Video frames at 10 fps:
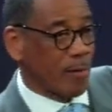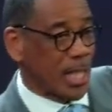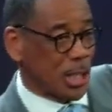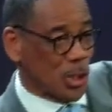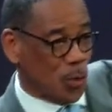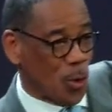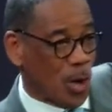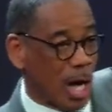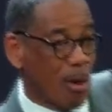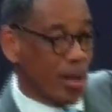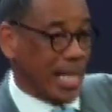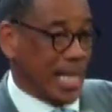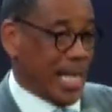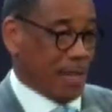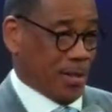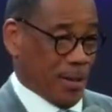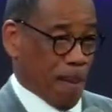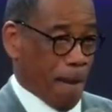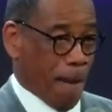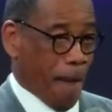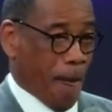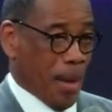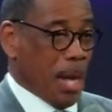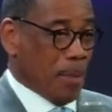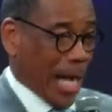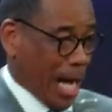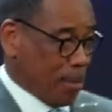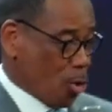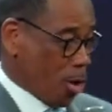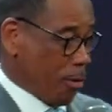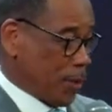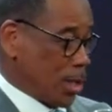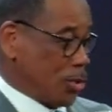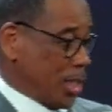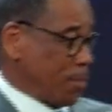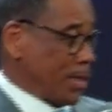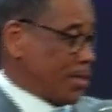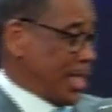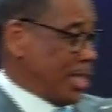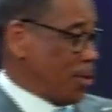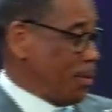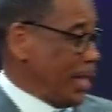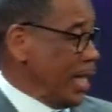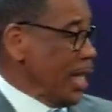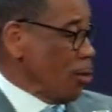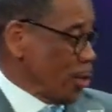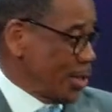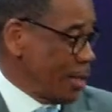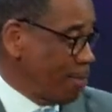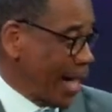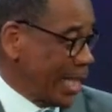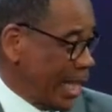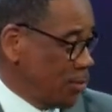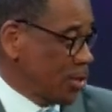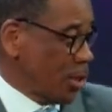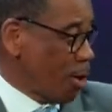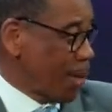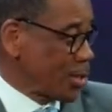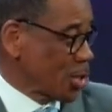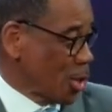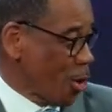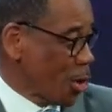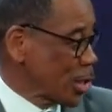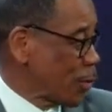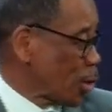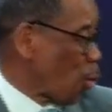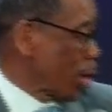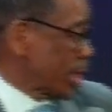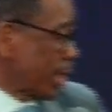Revelations 4, I'm already in heaven. But I'm going before the judgment seat to be receive my gifts or my stars for the work